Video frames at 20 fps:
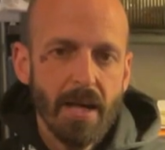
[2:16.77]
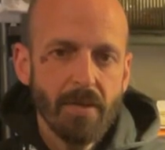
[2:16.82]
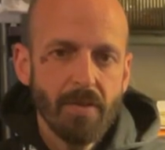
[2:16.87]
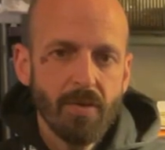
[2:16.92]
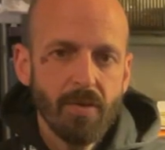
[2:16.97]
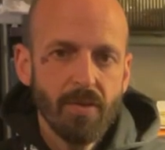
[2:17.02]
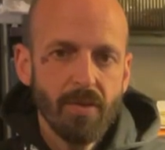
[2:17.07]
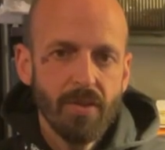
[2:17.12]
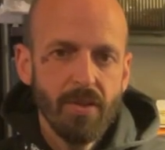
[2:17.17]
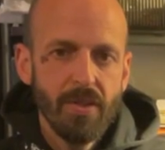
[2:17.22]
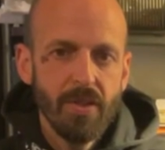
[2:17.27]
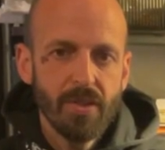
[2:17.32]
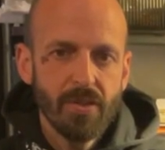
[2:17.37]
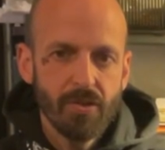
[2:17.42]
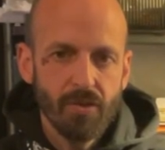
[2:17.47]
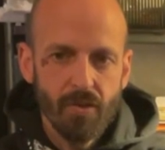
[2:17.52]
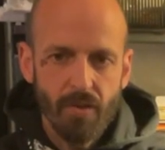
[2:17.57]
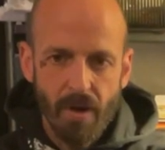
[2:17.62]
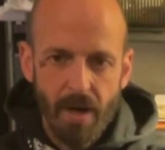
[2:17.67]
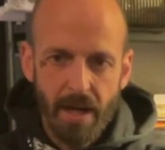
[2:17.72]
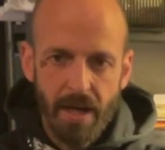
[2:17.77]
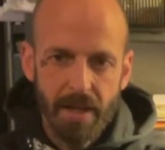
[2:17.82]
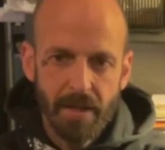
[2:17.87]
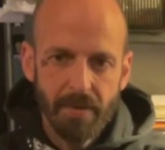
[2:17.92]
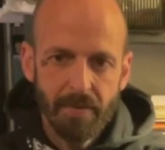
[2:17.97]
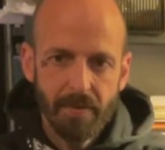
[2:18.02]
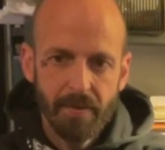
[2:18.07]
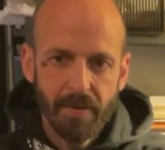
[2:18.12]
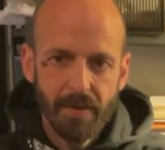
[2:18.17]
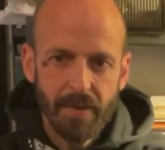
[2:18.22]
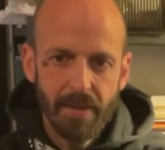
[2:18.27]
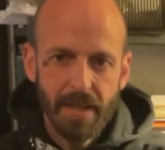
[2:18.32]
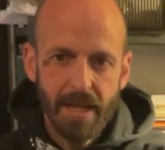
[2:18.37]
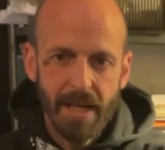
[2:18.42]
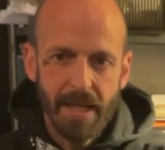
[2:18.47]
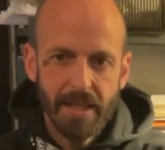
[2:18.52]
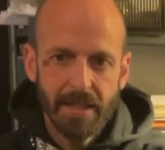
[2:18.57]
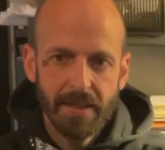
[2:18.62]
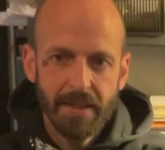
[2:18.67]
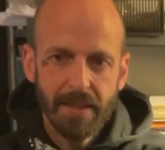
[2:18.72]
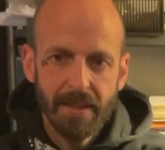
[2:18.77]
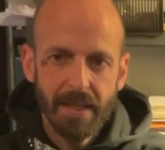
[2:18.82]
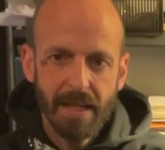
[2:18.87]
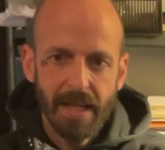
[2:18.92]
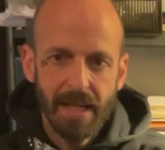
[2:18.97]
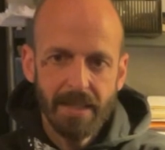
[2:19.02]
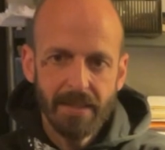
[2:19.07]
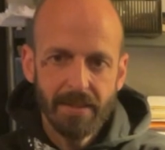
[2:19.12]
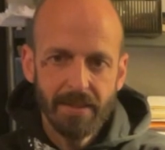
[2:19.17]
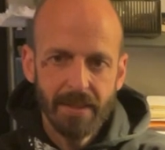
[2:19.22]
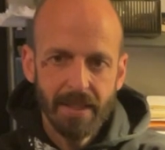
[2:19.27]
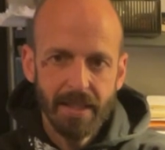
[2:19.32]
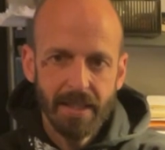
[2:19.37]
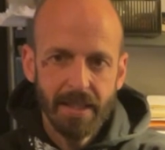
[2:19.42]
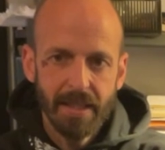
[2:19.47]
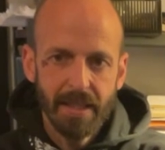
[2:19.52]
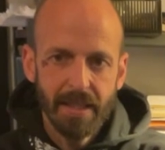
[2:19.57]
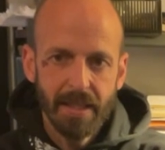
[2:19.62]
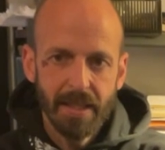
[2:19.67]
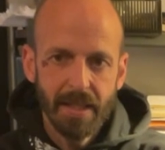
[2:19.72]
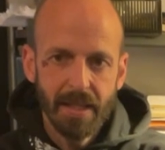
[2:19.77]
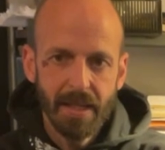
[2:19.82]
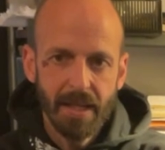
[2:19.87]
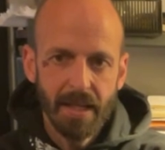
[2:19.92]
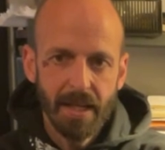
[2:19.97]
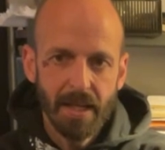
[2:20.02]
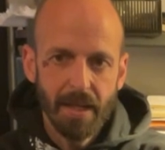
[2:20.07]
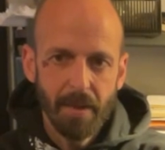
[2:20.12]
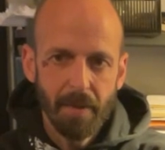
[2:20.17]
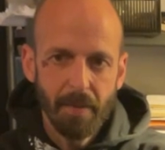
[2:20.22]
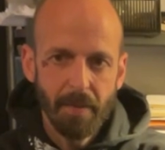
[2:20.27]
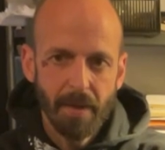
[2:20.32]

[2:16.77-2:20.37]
would describe that as a